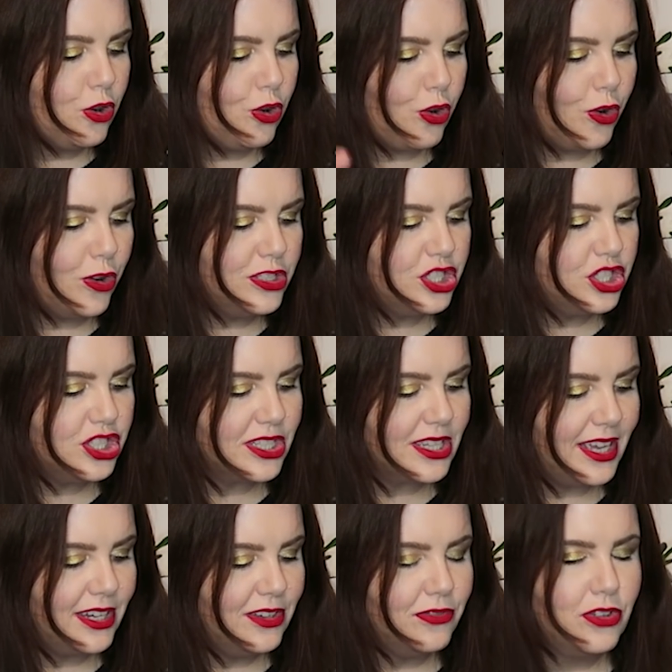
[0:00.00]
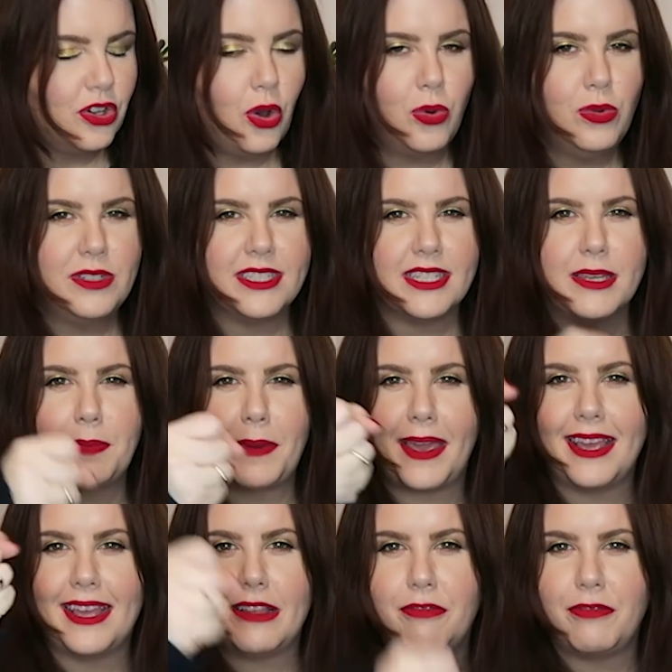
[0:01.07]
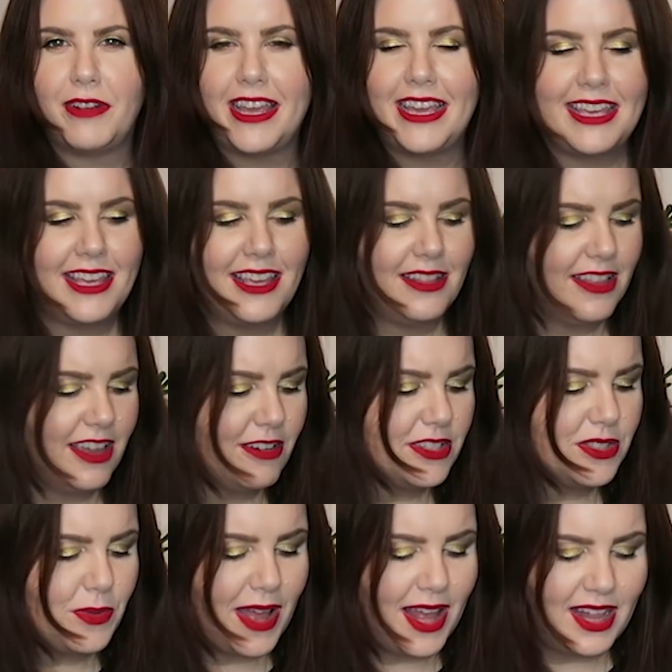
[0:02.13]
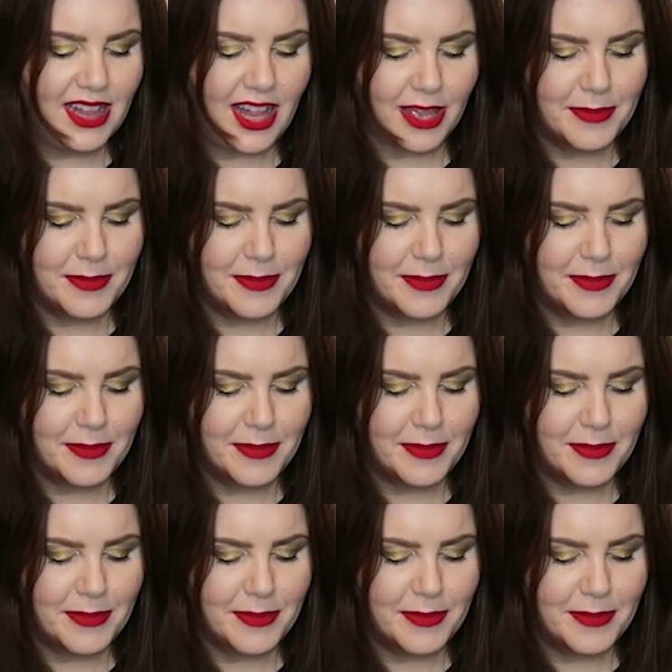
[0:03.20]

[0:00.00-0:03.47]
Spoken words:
crushed kind of goldy pink flaky in there as well.